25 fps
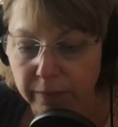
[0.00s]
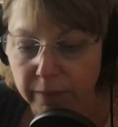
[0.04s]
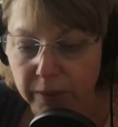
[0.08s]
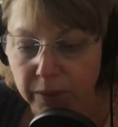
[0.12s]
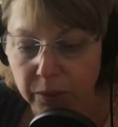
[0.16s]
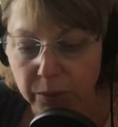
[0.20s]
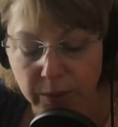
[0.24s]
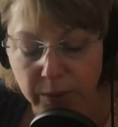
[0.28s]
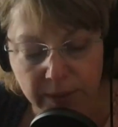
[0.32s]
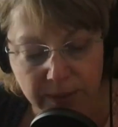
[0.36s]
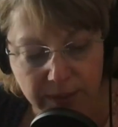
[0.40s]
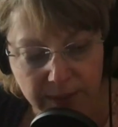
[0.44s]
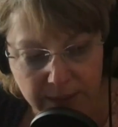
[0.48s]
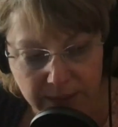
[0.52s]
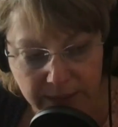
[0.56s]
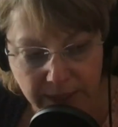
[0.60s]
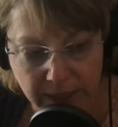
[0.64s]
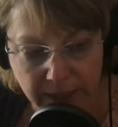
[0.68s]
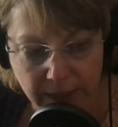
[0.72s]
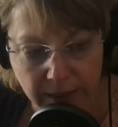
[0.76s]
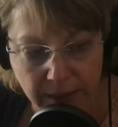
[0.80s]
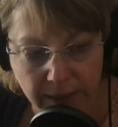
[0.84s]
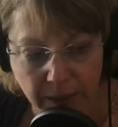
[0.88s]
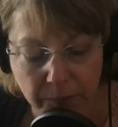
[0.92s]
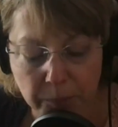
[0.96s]
You can say
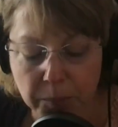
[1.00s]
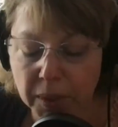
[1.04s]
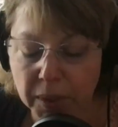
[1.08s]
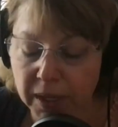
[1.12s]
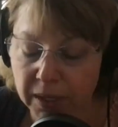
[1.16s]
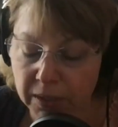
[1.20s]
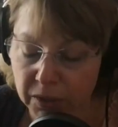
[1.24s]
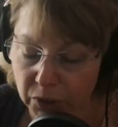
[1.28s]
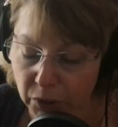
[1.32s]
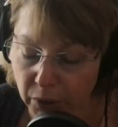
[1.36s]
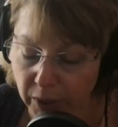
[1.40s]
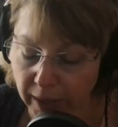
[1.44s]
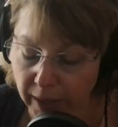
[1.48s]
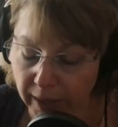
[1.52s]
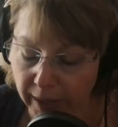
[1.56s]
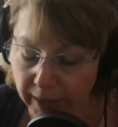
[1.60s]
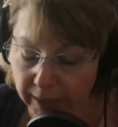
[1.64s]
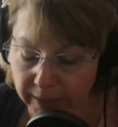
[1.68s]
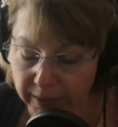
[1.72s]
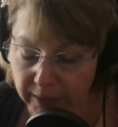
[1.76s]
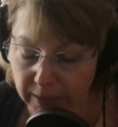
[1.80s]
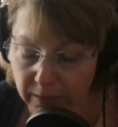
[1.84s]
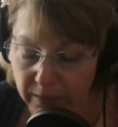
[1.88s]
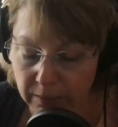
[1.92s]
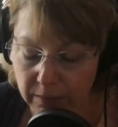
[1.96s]
to them in your
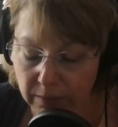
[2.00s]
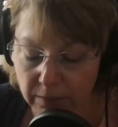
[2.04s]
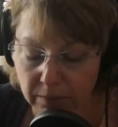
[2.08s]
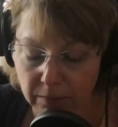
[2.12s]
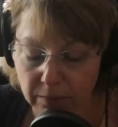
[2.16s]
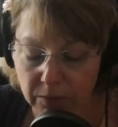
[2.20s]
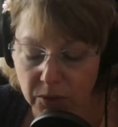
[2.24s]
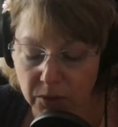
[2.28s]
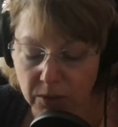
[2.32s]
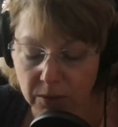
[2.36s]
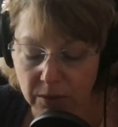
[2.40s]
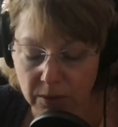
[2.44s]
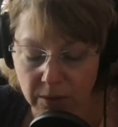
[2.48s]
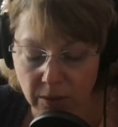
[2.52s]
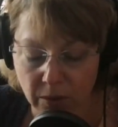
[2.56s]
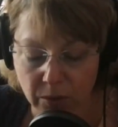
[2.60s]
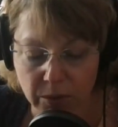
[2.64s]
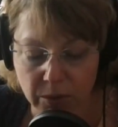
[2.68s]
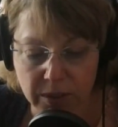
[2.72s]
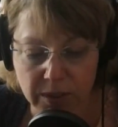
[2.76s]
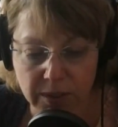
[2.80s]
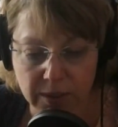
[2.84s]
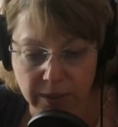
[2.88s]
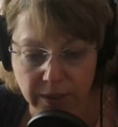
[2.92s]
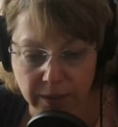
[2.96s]
head, just
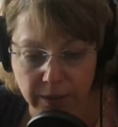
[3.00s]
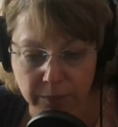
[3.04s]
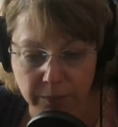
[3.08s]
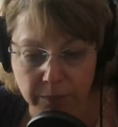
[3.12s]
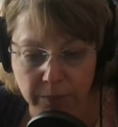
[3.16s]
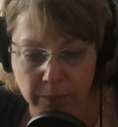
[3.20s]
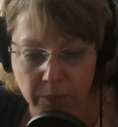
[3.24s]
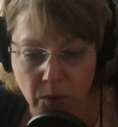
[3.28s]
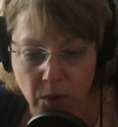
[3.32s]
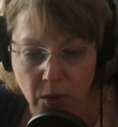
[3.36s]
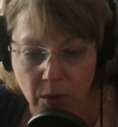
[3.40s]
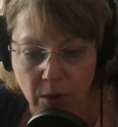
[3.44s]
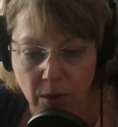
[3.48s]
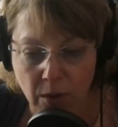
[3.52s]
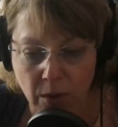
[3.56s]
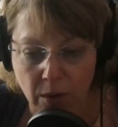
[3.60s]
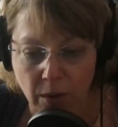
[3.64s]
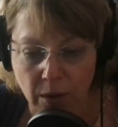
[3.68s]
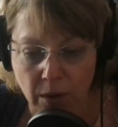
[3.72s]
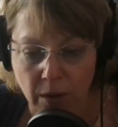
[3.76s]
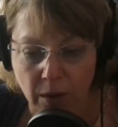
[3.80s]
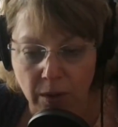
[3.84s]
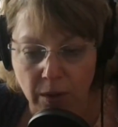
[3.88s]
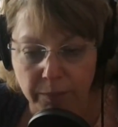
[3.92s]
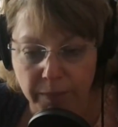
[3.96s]
notice them.
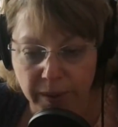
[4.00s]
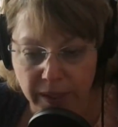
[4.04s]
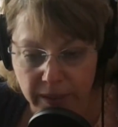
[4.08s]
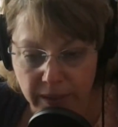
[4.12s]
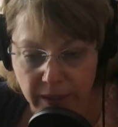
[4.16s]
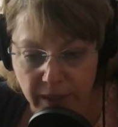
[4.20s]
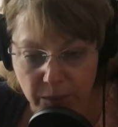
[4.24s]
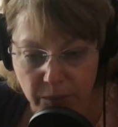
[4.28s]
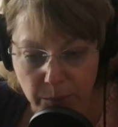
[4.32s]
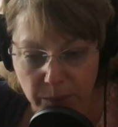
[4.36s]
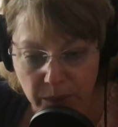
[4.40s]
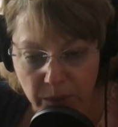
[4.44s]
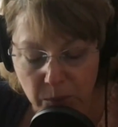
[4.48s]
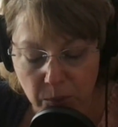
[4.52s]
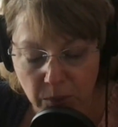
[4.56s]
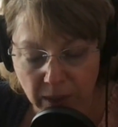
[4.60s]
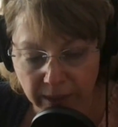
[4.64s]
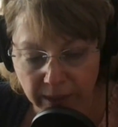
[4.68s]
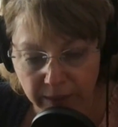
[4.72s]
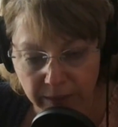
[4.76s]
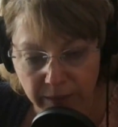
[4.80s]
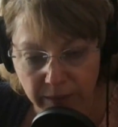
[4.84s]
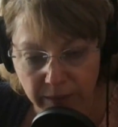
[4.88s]
May they be well.